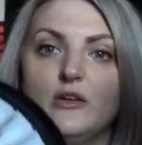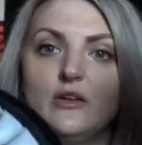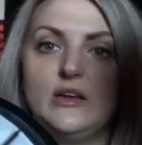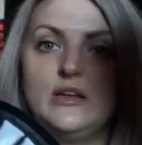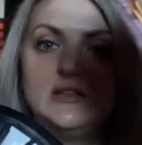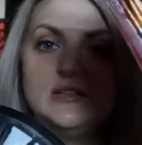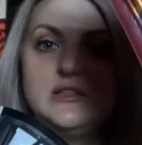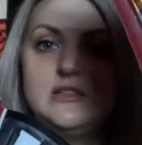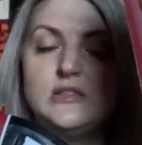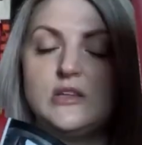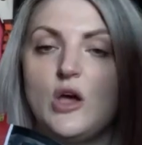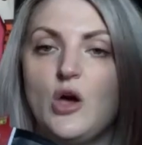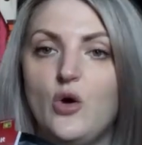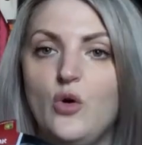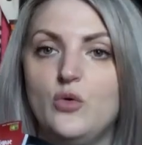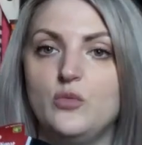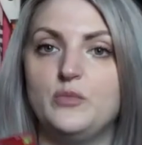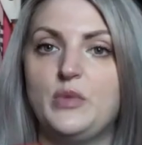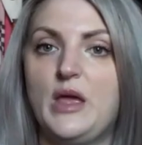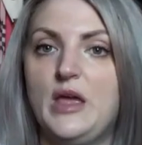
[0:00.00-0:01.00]
gets its
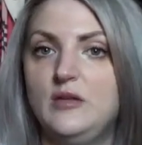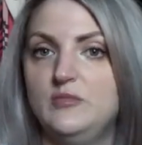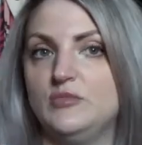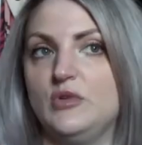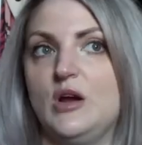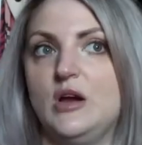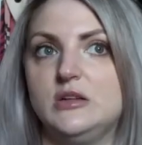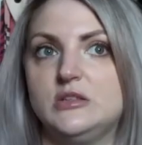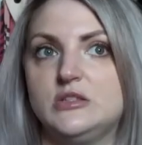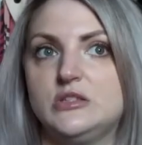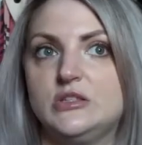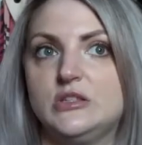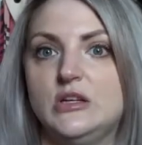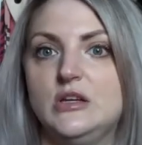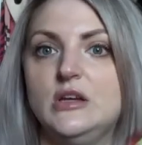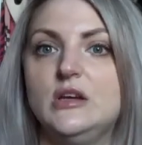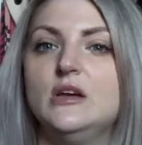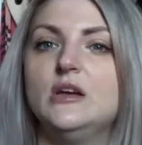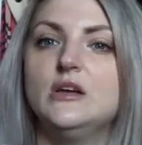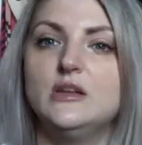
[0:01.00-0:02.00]
own paintbrush
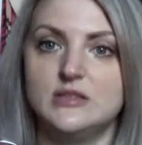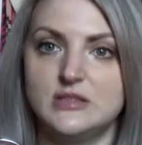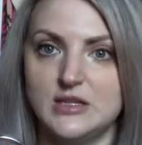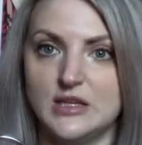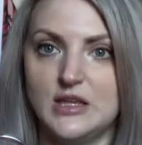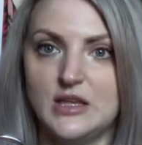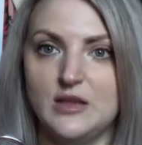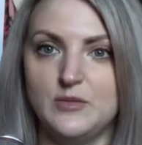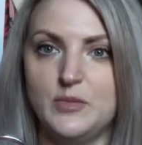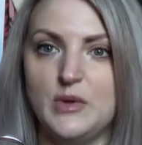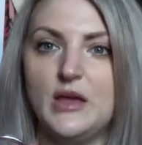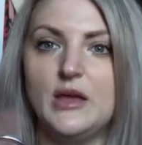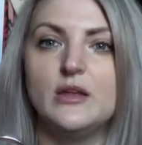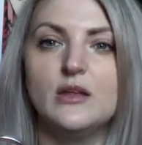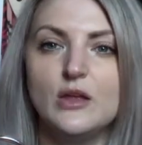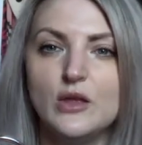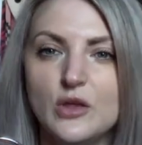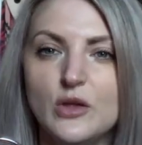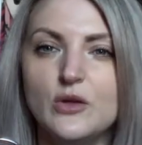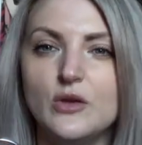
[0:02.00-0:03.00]
to keep it,
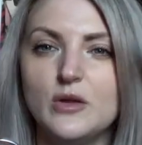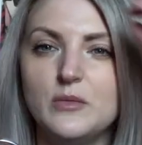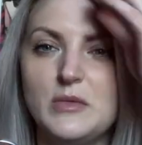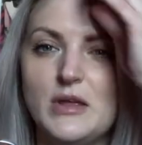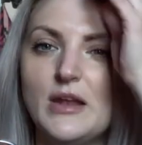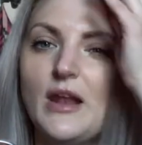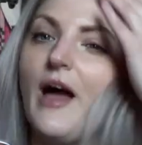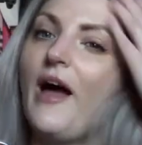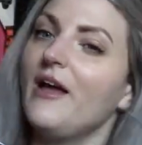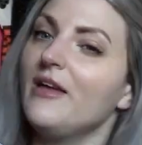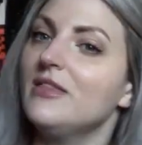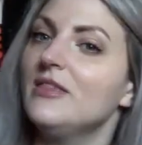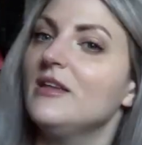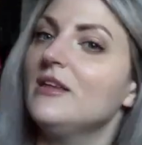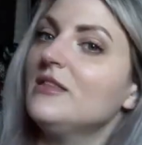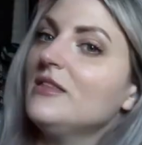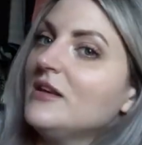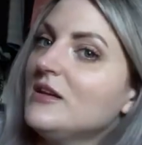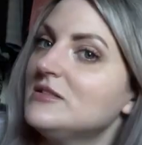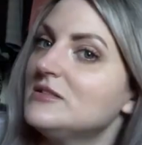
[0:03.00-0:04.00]
you know what I mean? I
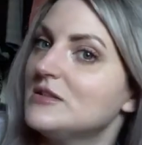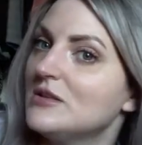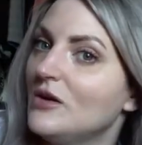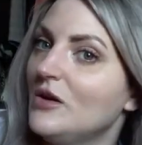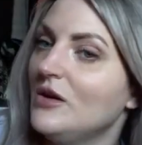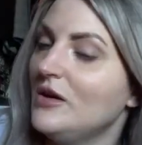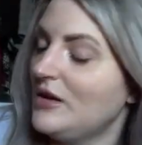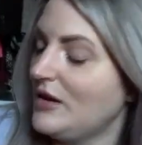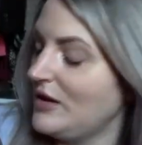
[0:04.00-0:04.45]
think that's a good